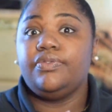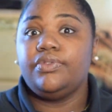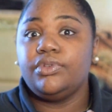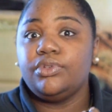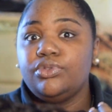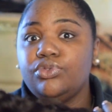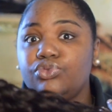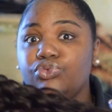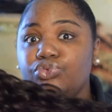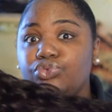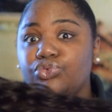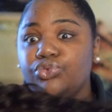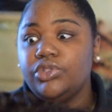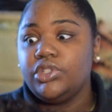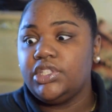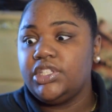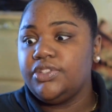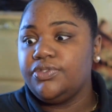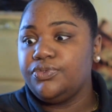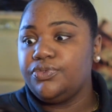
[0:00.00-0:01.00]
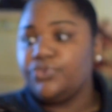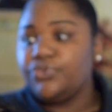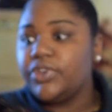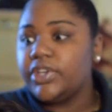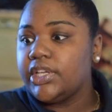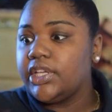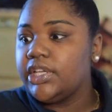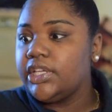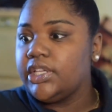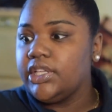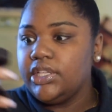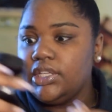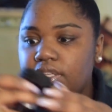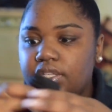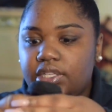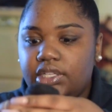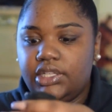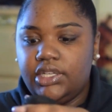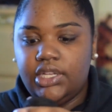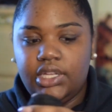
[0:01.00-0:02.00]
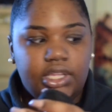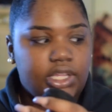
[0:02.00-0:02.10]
feels really freaking good.